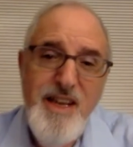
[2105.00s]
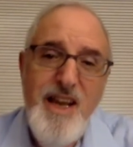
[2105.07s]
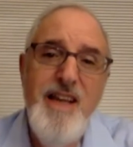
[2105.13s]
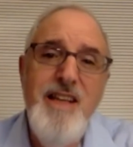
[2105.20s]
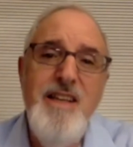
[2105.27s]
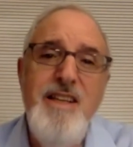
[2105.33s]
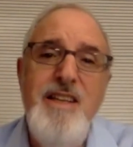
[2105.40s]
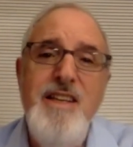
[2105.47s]

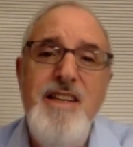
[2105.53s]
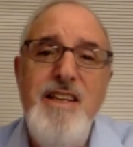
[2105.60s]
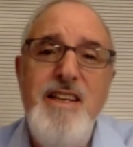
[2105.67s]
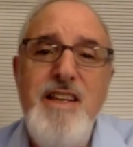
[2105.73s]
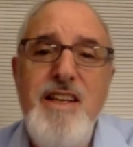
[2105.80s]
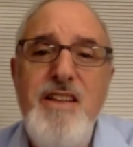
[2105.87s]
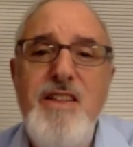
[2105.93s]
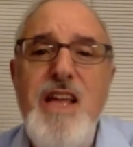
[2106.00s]
And
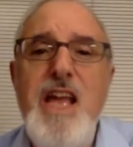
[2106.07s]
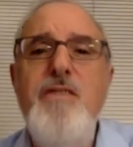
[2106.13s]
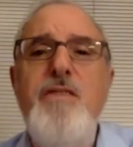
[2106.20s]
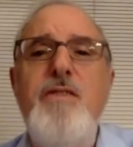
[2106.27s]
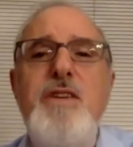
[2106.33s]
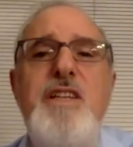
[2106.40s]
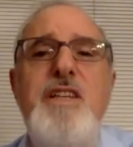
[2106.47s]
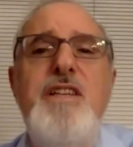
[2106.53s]
they have
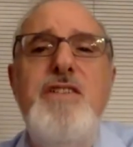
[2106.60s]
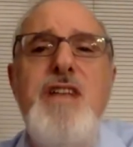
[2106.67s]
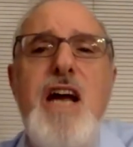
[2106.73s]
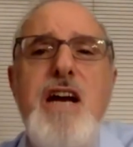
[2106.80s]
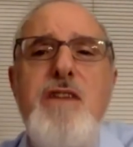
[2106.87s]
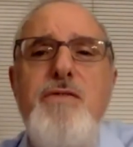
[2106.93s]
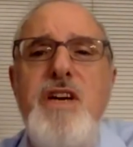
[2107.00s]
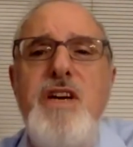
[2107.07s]
a
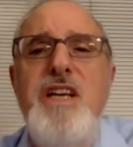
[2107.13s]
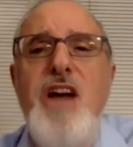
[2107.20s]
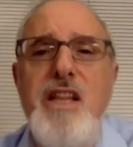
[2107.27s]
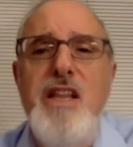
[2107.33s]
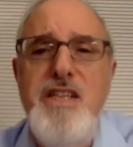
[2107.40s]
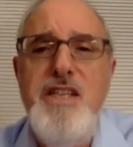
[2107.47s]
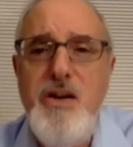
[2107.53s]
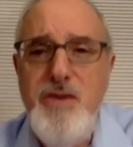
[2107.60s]
desire for
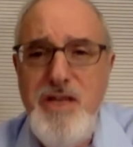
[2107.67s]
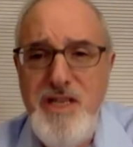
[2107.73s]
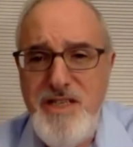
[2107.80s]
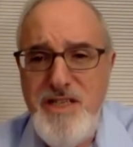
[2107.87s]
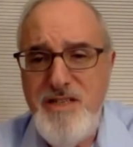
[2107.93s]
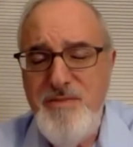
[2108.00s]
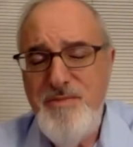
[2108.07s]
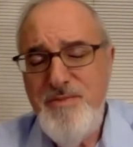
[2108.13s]

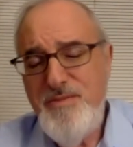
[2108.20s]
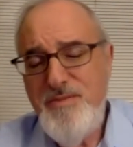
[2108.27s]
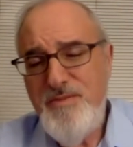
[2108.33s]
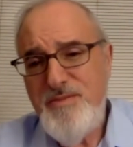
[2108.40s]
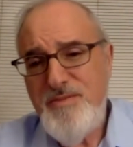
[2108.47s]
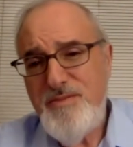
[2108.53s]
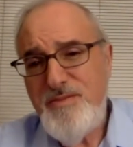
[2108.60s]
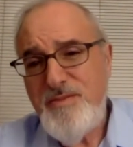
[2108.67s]
egalitarianism.
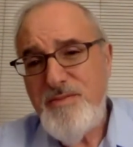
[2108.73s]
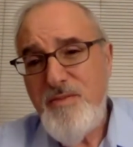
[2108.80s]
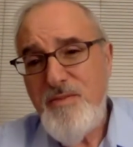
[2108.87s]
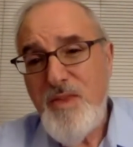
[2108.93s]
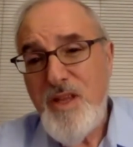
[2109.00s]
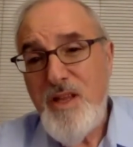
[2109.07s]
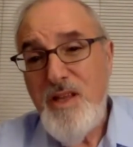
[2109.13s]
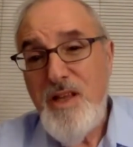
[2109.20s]

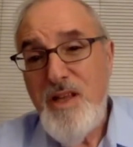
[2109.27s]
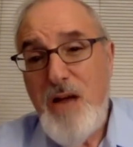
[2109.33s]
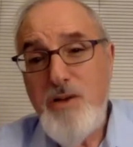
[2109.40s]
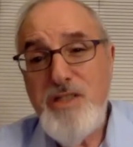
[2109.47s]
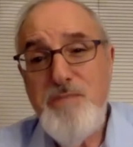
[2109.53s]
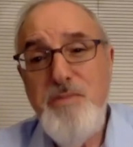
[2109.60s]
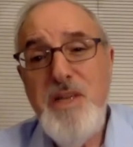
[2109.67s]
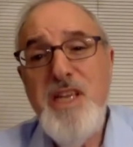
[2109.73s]
I
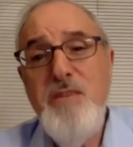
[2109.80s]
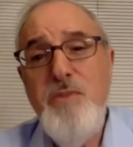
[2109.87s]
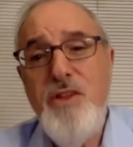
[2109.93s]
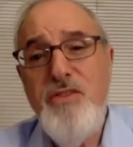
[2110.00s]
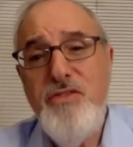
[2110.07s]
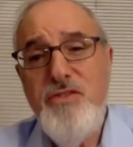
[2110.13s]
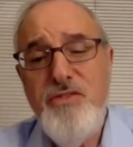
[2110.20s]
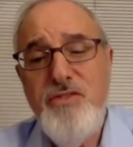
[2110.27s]
was speaking with
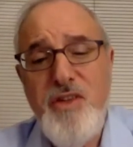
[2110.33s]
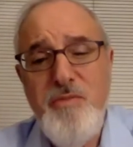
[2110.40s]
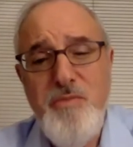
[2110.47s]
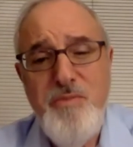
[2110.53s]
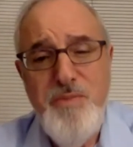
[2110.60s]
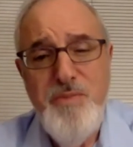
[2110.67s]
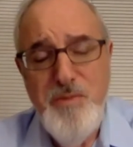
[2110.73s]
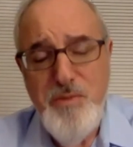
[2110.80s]

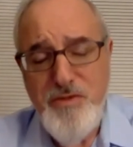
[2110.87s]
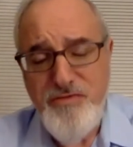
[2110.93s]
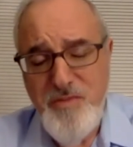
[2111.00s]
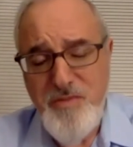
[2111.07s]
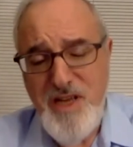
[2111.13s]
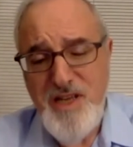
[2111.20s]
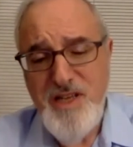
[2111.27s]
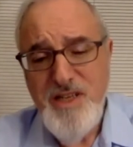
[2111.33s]
some people from
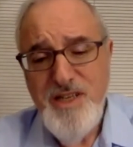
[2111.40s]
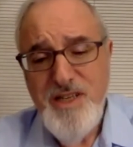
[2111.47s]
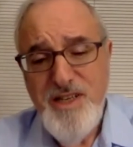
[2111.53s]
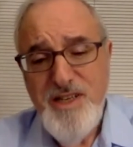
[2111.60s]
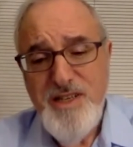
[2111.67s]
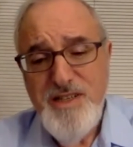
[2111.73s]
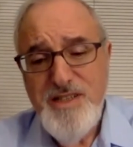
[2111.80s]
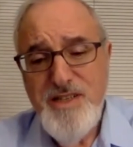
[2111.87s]
a
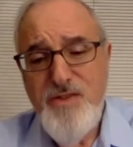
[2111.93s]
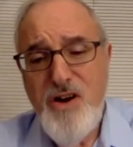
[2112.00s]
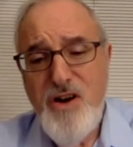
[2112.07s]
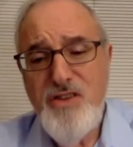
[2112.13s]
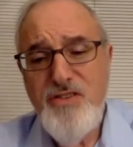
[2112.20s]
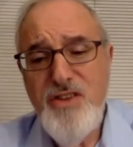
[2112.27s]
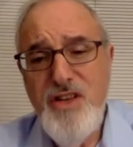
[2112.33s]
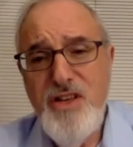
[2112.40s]

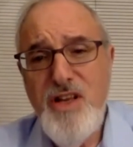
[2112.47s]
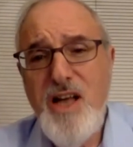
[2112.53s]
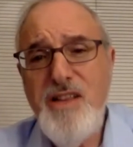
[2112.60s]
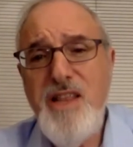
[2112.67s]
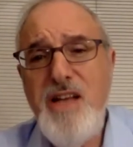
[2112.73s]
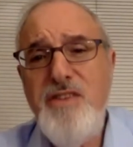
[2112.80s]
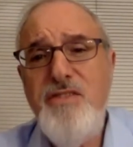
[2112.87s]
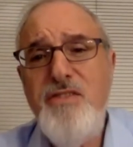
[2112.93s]
Sephardic synagogue
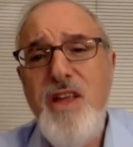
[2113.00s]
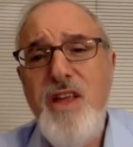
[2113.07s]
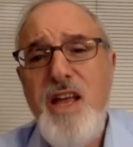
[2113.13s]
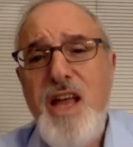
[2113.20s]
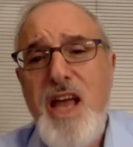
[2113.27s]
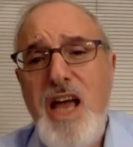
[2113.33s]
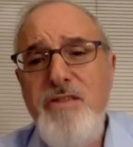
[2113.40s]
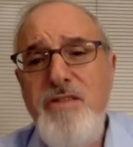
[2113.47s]
that's
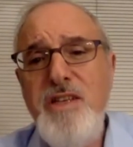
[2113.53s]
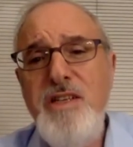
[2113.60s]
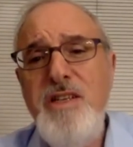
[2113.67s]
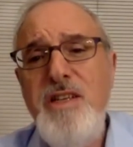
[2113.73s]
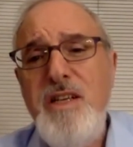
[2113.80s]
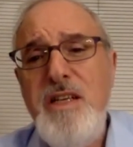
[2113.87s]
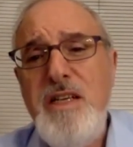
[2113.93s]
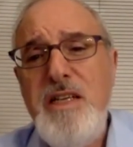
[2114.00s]
having
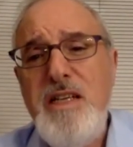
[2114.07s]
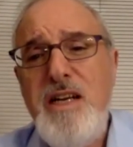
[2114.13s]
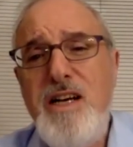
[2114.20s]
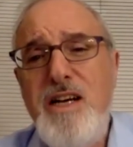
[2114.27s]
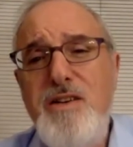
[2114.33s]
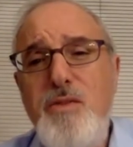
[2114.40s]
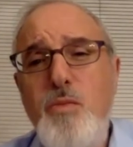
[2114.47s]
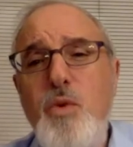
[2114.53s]

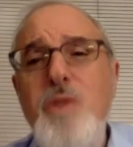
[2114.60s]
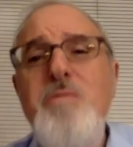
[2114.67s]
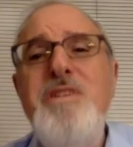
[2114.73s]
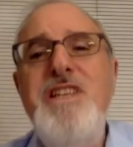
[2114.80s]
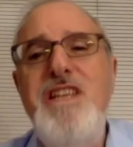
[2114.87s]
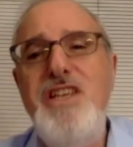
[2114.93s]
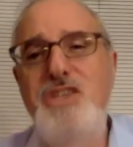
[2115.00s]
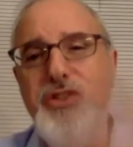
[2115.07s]

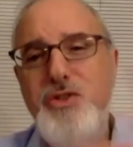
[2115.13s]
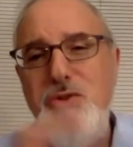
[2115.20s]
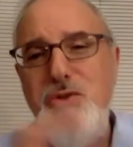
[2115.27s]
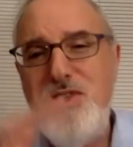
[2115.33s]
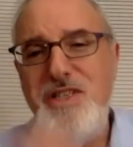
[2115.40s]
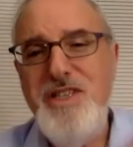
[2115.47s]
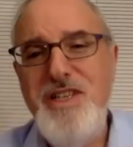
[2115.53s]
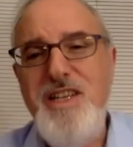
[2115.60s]
women
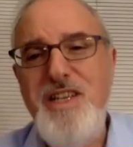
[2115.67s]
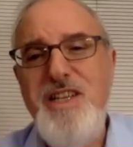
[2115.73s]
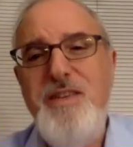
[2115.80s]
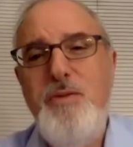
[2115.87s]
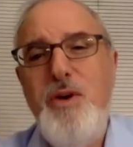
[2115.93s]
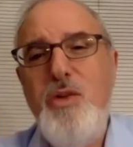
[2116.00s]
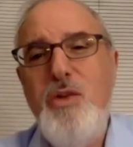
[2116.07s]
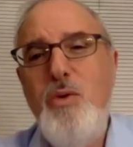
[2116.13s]
issues
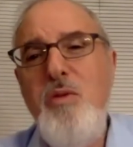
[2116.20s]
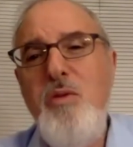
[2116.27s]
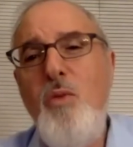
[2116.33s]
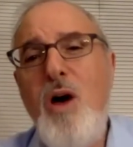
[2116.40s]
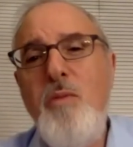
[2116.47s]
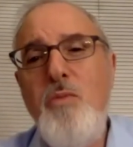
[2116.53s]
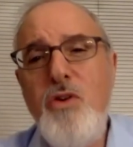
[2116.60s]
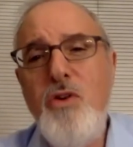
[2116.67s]
where the women
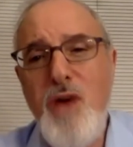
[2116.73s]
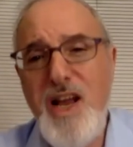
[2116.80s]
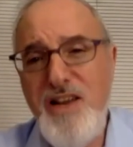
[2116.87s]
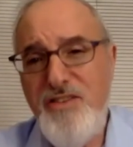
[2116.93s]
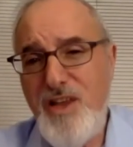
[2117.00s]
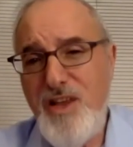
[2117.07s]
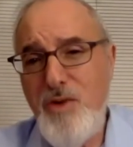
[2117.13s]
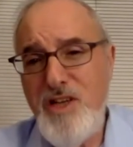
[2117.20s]
want more
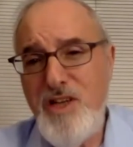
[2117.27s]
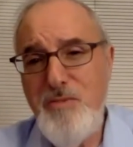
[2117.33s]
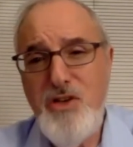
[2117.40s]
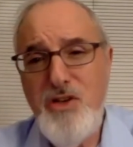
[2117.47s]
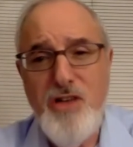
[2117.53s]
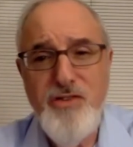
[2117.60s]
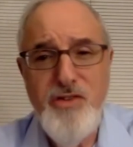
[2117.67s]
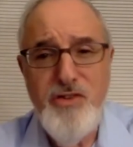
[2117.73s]
rights, they want to be
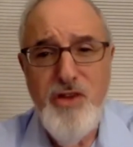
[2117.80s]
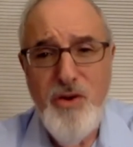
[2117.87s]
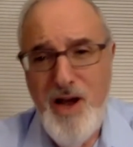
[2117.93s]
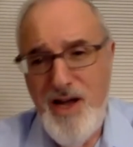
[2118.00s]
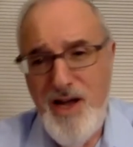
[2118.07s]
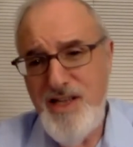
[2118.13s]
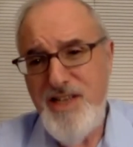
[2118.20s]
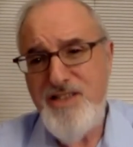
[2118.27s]
called to the
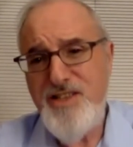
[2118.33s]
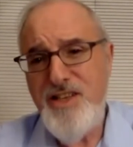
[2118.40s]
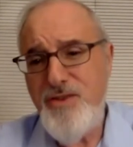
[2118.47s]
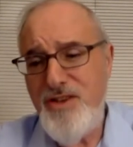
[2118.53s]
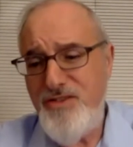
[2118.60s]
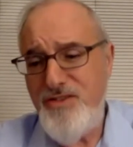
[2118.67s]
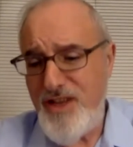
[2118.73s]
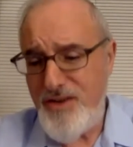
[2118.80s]
Torah,
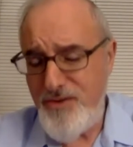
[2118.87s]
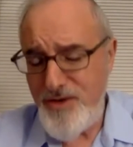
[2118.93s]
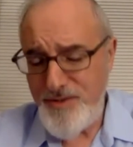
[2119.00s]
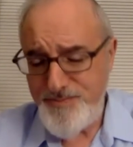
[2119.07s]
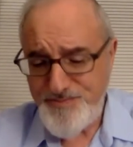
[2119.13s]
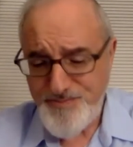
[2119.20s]
etc., etc.